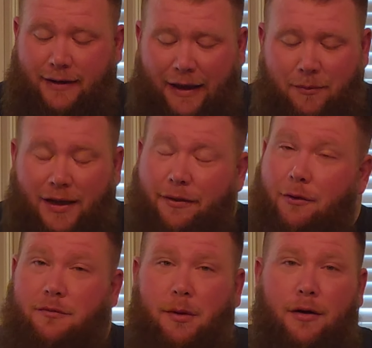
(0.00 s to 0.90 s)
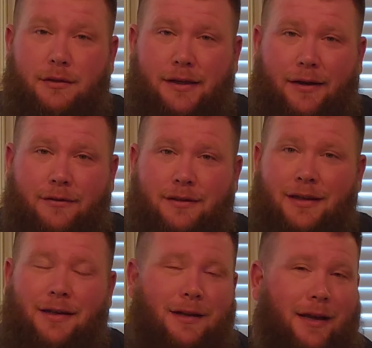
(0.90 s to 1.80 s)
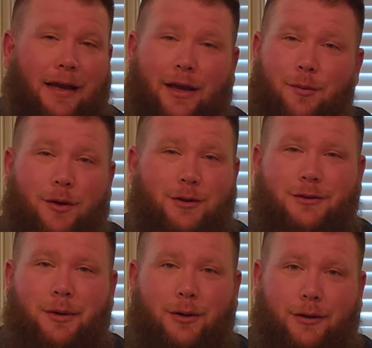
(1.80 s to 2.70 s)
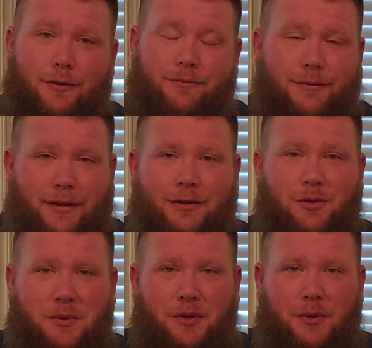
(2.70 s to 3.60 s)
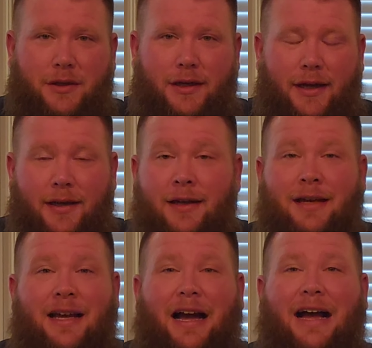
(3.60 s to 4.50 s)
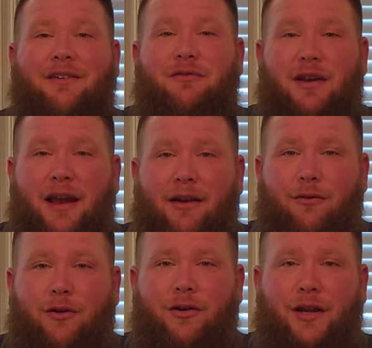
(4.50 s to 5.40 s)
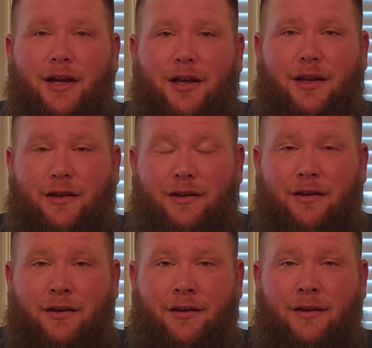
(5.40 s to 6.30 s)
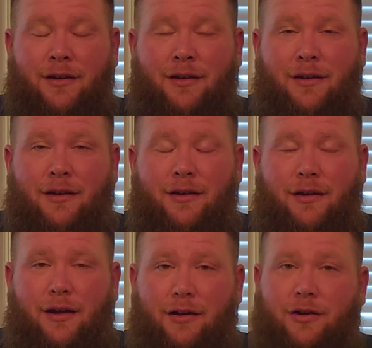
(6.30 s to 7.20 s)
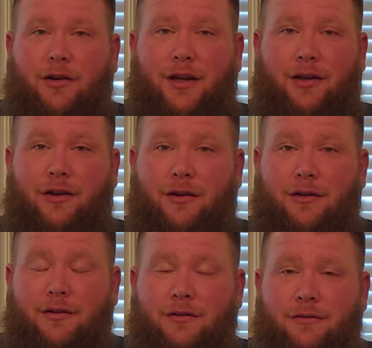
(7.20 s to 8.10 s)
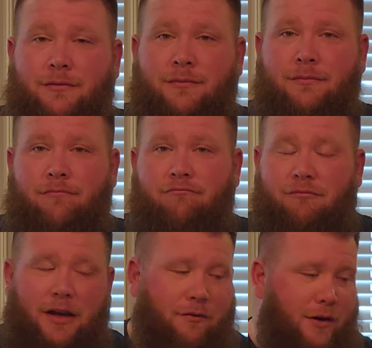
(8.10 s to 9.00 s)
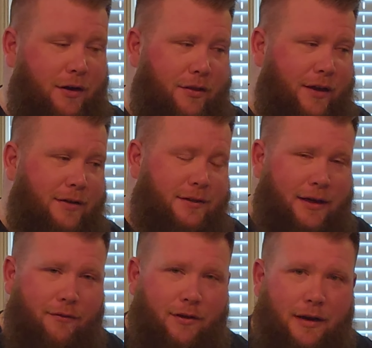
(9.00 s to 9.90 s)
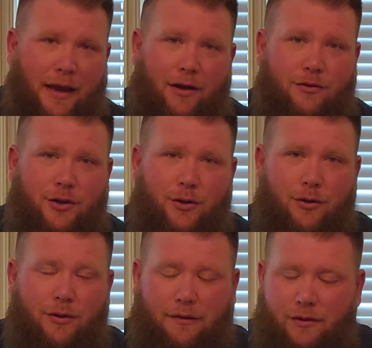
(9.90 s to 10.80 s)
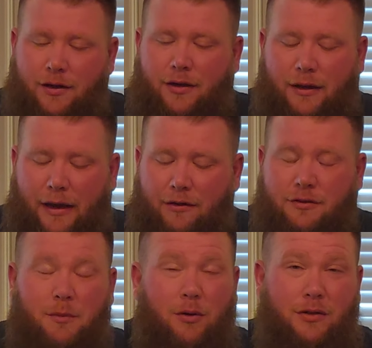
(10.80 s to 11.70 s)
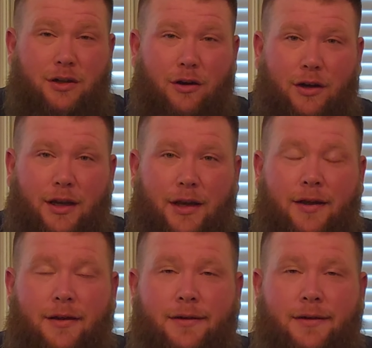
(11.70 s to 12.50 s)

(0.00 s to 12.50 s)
time to get those birds out and get them on the smoker. And that's what we're doing today. I've never done a turkey cook. Never done a Thanksgiving how-to, never done a how to smoke a turkey